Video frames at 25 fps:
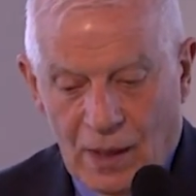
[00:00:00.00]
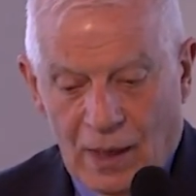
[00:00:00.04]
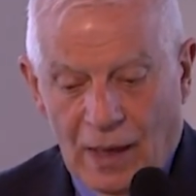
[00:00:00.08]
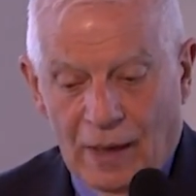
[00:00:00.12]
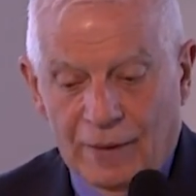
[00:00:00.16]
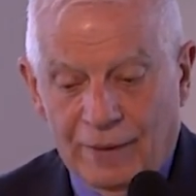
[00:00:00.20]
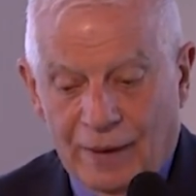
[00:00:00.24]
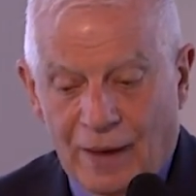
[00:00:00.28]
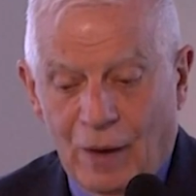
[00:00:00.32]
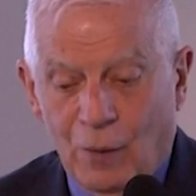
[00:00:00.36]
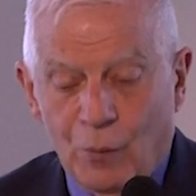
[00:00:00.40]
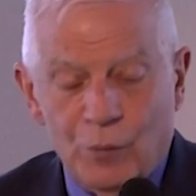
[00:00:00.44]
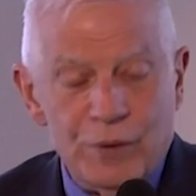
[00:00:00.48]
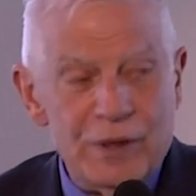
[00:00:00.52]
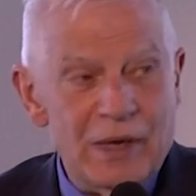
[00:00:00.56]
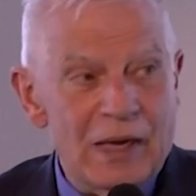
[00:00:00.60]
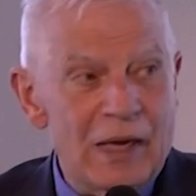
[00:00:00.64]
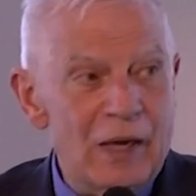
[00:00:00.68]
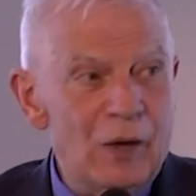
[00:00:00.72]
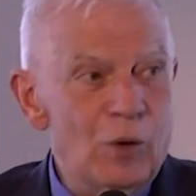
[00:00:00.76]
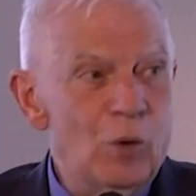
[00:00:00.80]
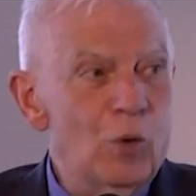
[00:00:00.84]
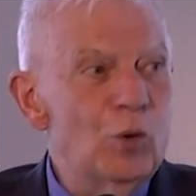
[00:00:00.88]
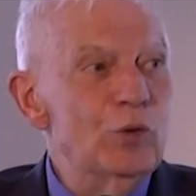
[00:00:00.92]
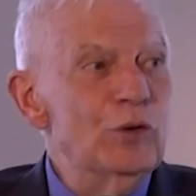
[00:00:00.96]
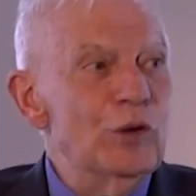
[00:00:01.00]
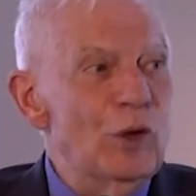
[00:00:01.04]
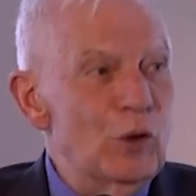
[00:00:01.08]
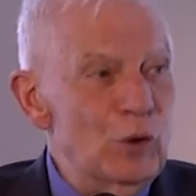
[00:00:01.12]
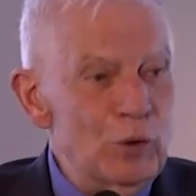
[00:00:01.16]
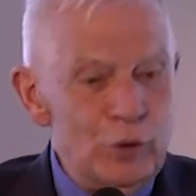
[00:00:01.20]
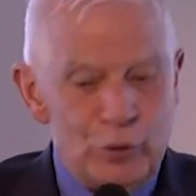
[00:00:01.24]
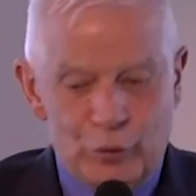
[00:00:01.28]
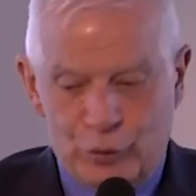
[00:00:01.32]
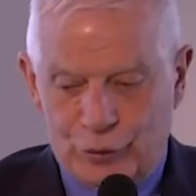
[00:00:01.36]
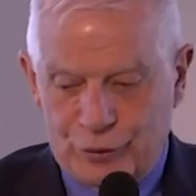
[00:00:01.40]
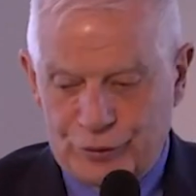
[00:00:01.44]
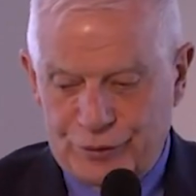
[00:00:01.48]
And now we are on
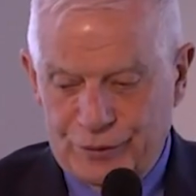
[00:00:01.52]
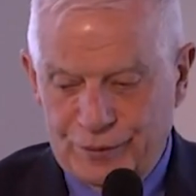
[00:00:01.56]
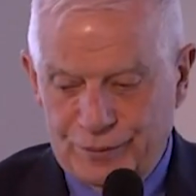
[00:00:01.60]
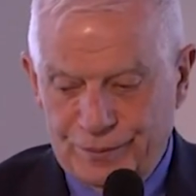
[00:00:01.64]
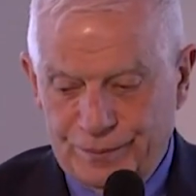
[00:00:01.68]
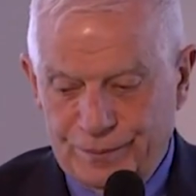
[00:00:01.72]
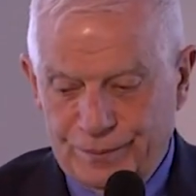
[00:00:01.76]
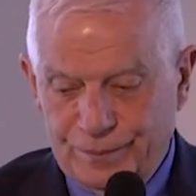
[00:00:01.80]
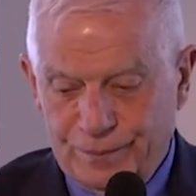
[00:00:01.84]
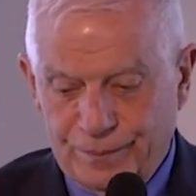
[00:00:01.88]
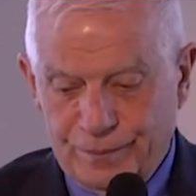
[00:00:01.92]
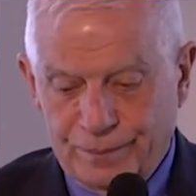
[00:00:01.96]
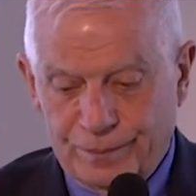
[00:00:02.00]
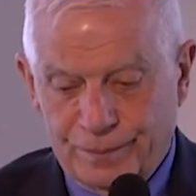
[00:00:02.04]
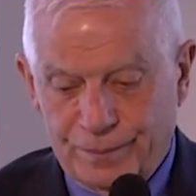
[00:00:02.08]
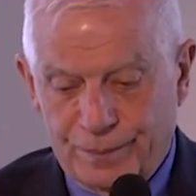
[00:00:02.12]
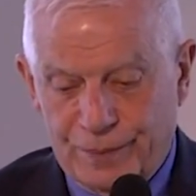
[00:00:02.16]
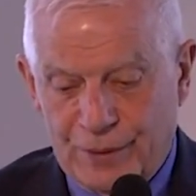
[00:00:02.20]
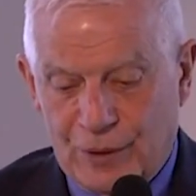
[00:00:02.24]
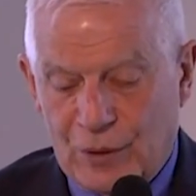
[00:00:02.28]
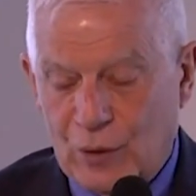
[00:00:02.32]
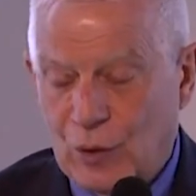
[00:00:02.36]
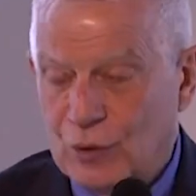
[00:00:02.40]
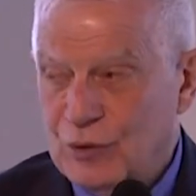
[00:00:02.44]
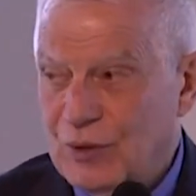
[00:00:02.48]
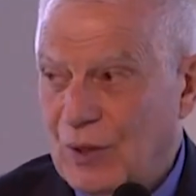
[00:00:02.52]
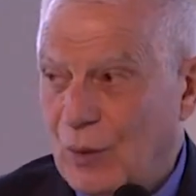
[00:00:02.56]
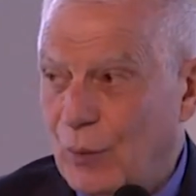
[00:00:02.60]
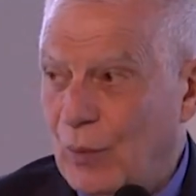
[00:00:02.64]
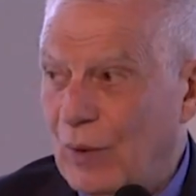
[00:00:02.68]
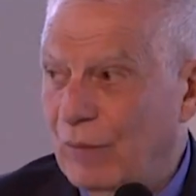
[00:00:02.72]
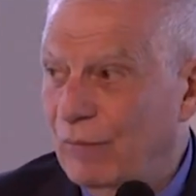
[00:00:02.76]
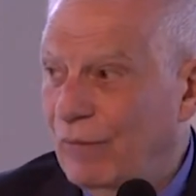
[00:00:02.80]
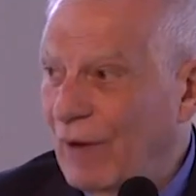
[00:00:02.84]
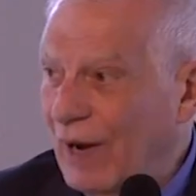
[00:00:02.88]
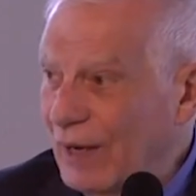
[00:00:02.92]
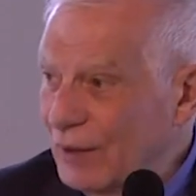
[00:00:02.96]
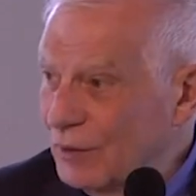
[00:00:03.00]
alert, because
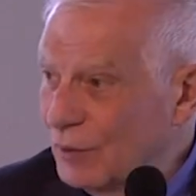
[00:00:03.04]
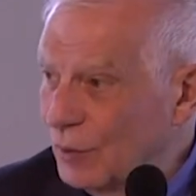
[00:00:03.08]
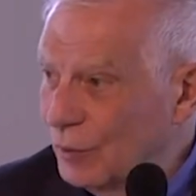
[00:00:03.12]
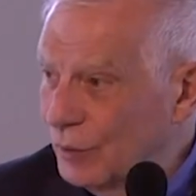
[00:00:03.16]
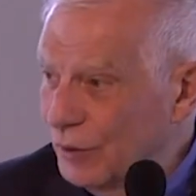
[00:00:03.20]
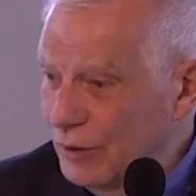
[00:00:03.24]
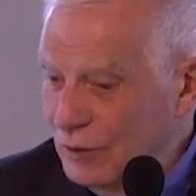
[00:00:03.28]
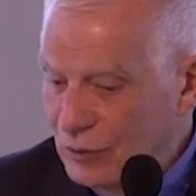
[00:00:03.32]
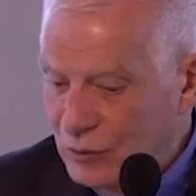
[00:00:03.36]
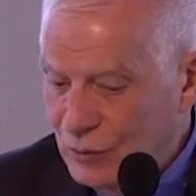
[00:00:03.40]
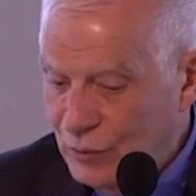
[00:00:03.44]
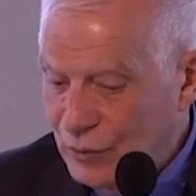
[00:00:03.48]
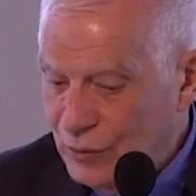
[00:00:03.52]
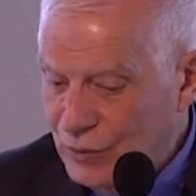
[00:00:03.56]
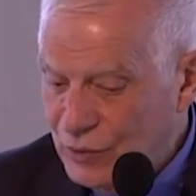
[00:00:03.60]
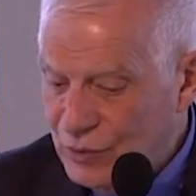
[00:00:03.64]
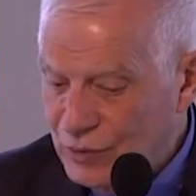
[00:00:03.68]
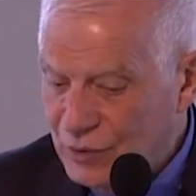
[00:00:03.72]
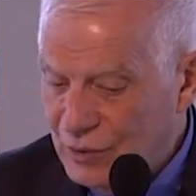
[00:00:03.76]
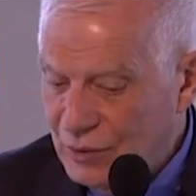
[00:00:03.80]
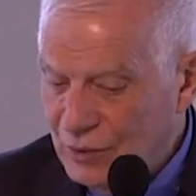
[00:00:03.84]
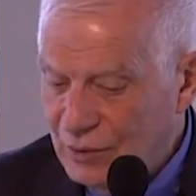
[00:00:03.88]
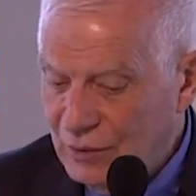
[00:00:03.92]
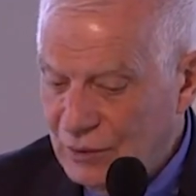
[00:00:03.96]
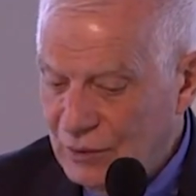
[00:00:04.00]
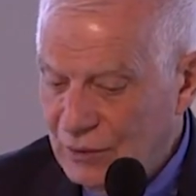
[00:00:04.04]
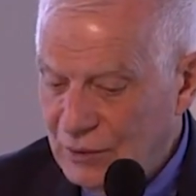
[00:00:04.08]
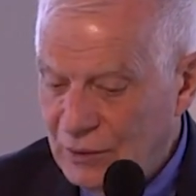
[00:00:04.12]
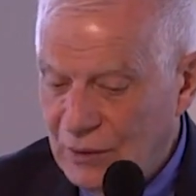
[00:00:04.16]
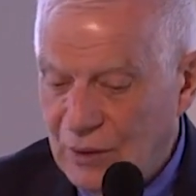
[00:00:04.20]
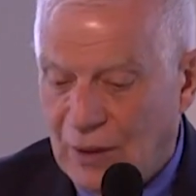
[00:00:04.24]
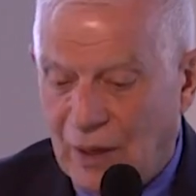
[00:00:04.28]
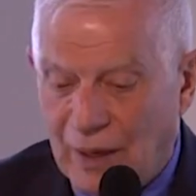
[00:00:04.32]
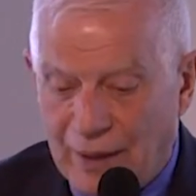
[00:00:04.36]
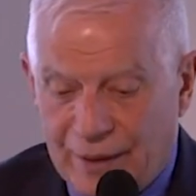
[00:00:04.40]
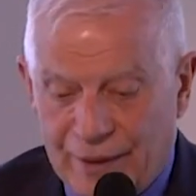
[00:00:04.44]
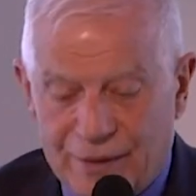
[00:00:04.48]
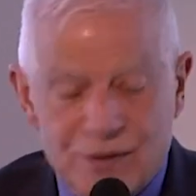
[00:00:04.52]
our vital interests
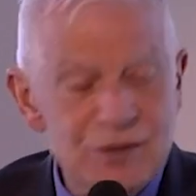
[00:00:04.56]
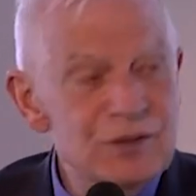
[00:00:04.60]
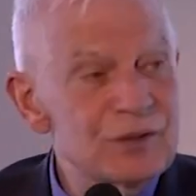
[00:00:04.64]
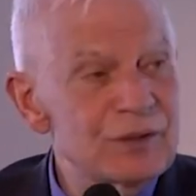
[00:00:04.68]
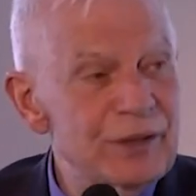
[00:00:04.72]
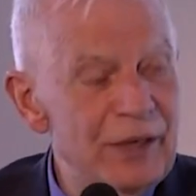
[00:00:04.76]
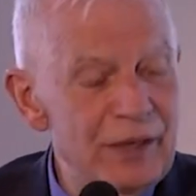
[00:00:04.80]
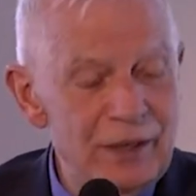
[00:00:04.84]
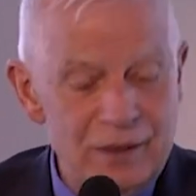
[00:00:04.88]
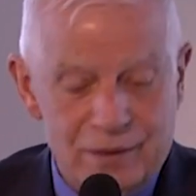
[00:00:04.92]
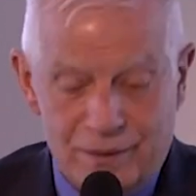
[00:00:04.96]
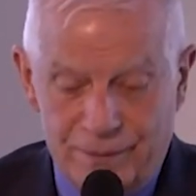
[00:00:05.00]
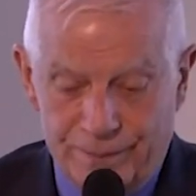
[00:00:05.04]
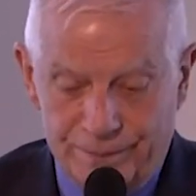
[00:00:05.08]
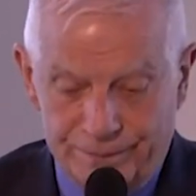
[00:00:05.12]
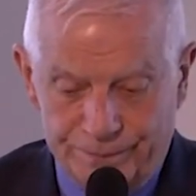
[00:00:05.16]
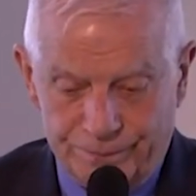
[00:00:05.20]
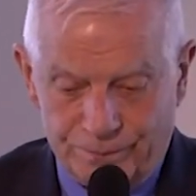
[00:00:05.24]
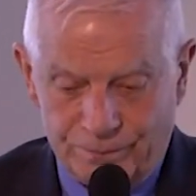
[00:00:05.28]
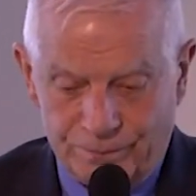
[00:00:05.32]
are at stake.